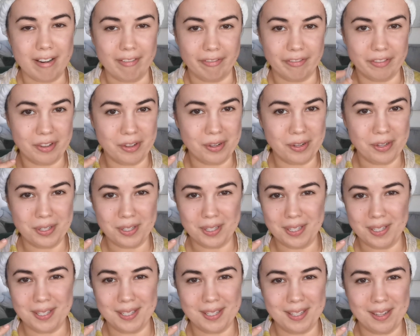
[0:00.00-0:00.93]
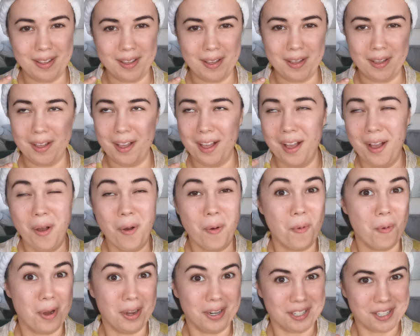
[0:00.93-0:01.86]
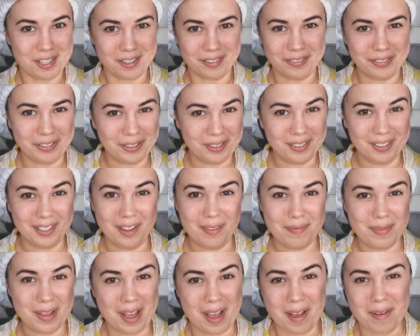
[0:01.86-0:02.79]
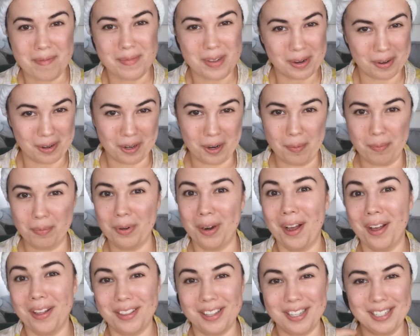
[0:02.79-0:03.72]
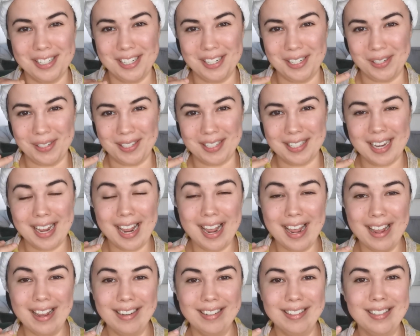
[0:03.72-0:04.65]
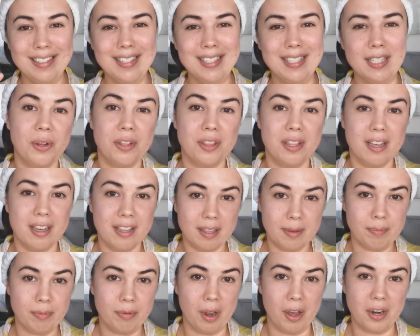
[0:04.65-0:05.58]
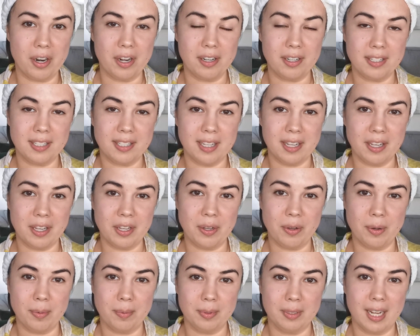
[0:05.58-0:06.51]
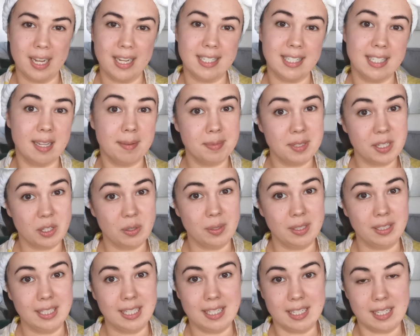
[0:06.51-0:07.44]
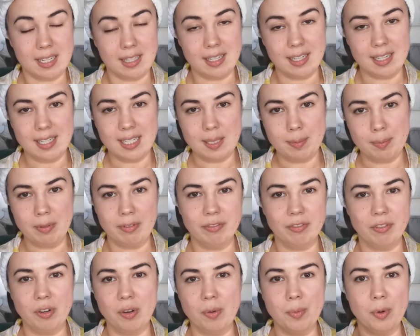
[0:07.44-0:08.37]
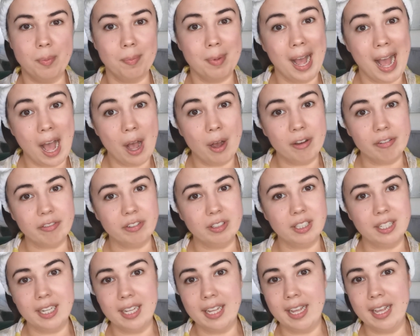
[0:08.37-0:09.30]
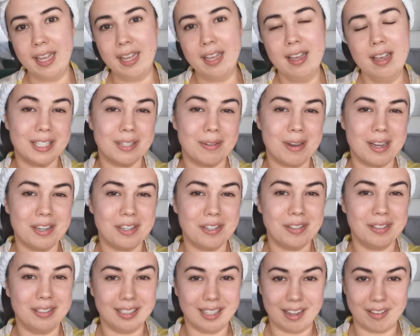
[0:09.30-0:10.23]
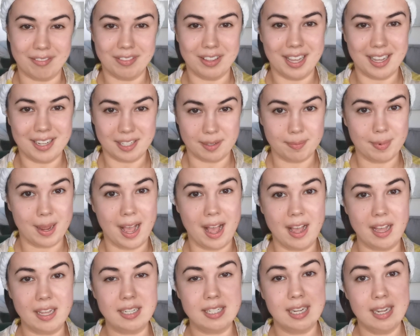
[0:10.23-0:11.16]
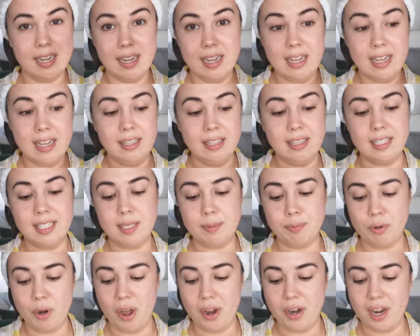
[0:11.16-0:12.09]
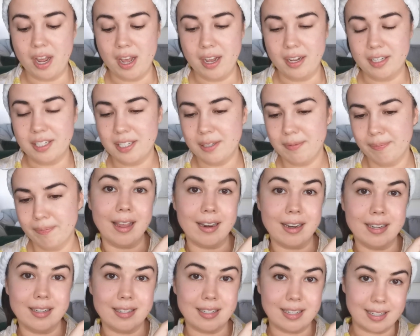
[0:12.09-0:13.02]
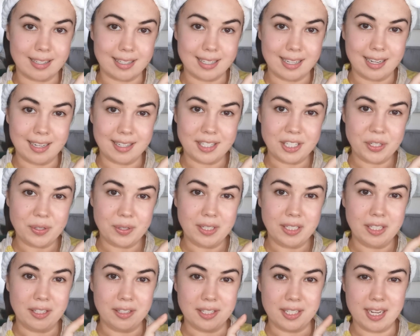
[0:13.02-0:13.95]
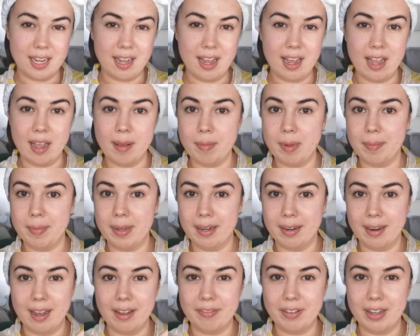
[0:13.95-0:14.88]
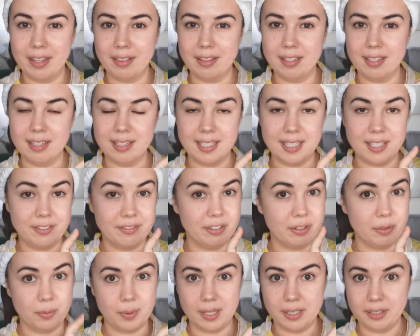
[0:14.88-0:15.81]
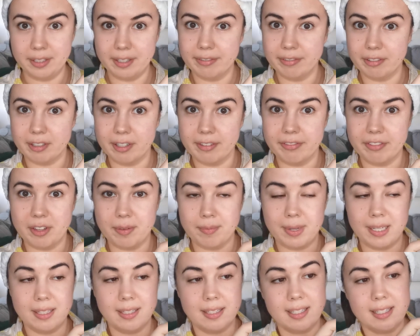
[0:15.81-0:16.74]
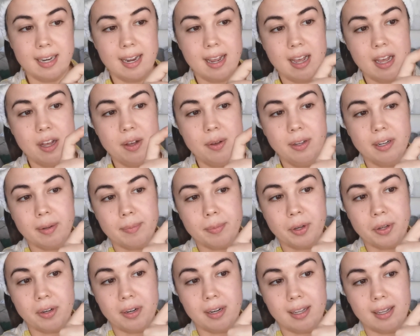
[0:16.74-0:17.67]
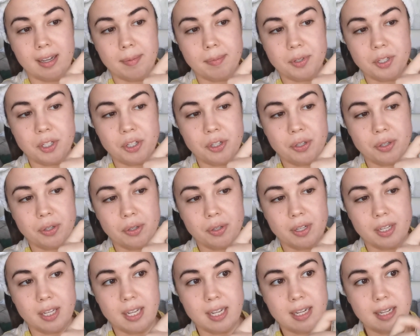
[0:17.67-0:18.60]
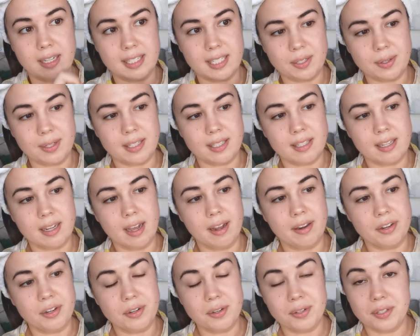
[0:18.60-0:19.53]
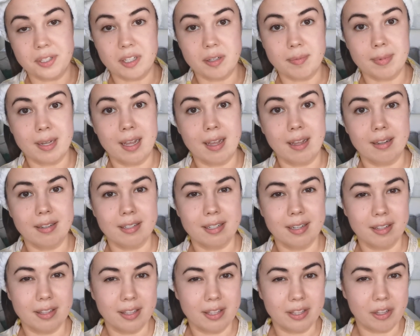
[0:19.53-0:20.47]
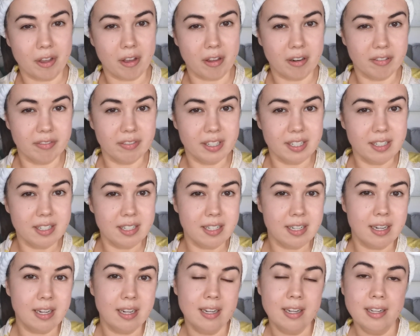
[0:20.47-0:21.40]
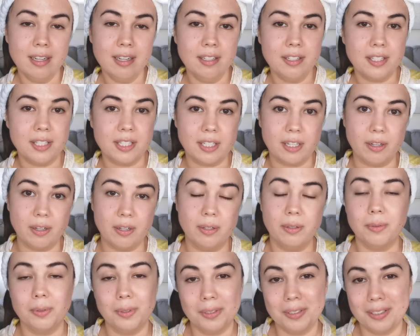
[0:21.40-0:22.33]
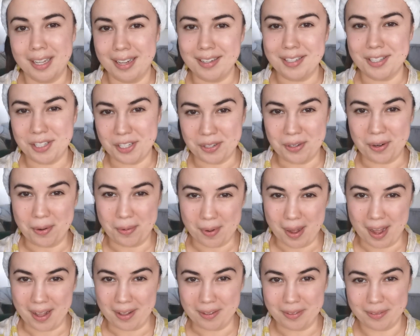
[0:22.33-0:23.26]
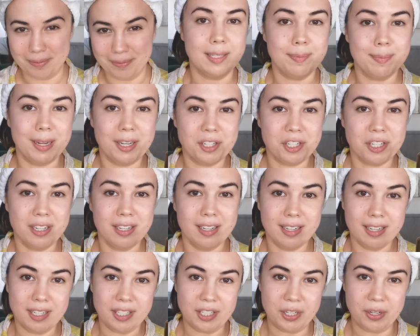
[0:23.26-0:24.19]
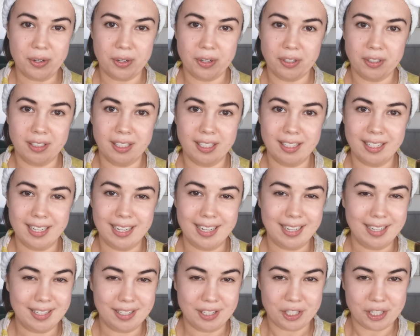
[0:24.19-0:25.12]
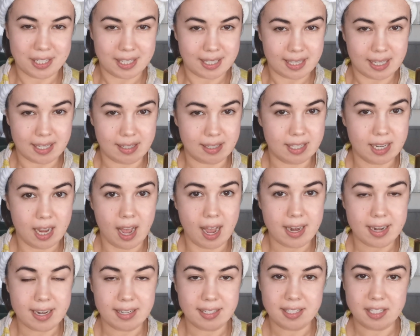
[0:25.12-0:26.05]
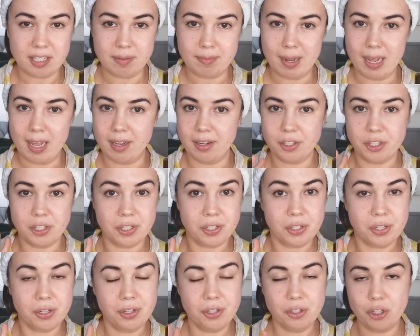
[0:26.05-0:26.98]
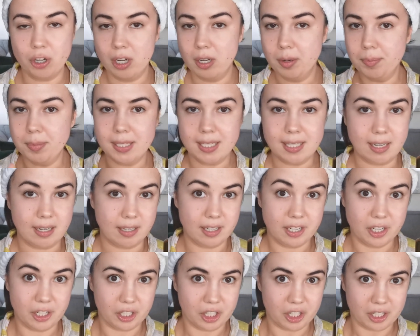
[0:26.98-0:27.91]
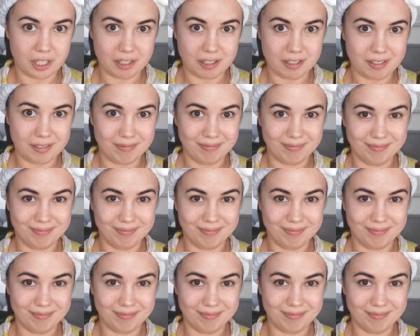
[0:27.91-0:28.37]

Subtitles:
infuses the wonderful MER miracle broth into your skin. So the other products that you apply subsequently to this perform more powerfully. So I do love that about this product, and it does last you a long time. I mean, I've had this for well over a few months now, and I'm only up to here, so I'd say I'd used about a third of it. So it will last you a while, especially as you only need just the tiniest amount, just 2 drops, and you're good.